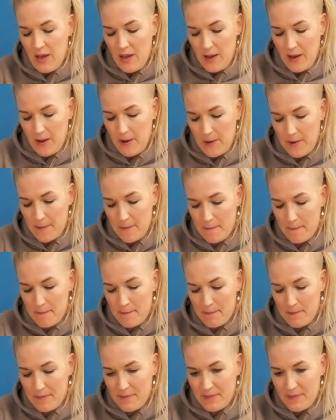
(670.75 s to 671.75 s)

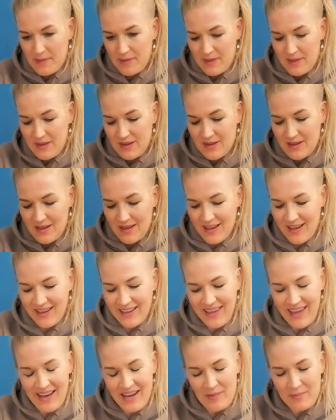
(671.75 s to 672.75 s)

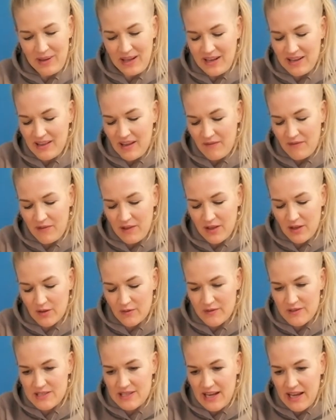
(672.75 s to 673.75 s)
again, I'm getting that feeling of
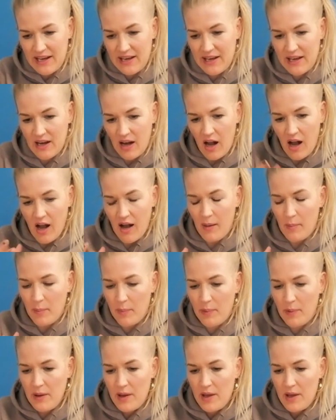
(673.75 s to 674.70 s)
standing up